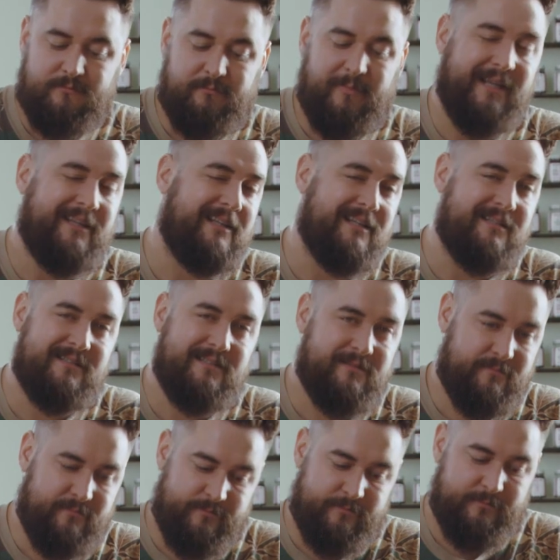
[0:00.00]
make
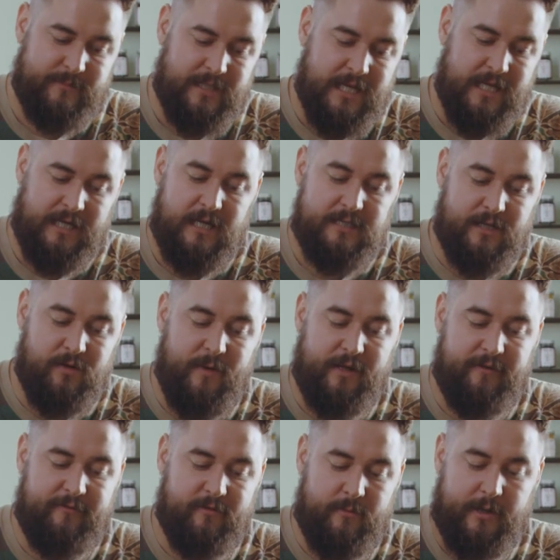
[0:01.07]
this because it'll make
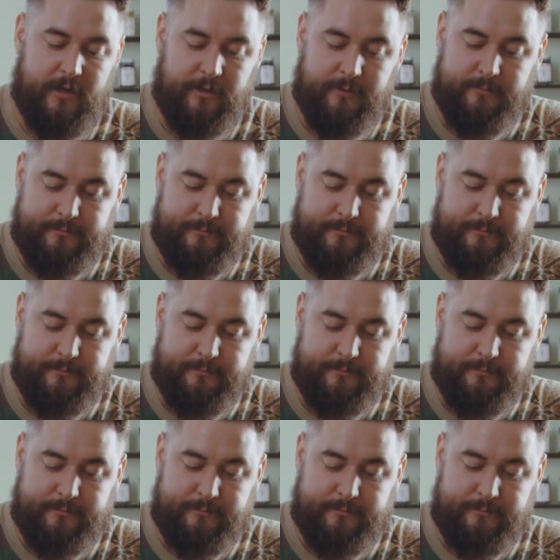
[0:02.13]
you feel better.